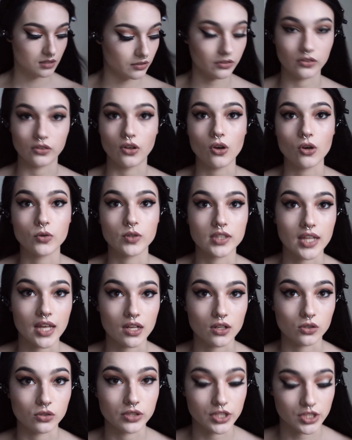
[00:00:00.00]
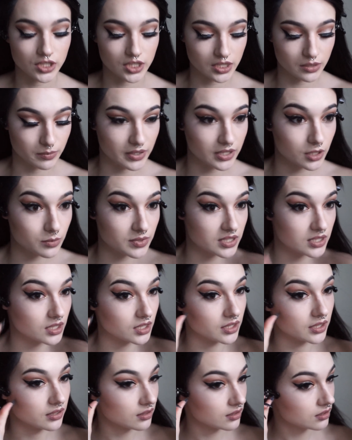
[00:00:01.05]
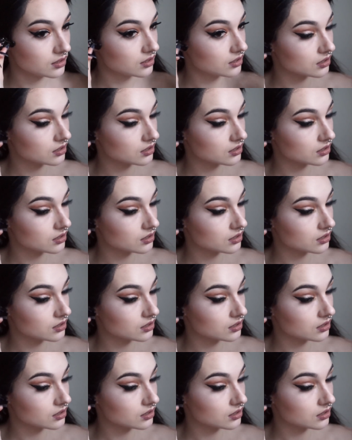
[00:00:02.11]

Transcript: So with that, holy shit, makeup is done,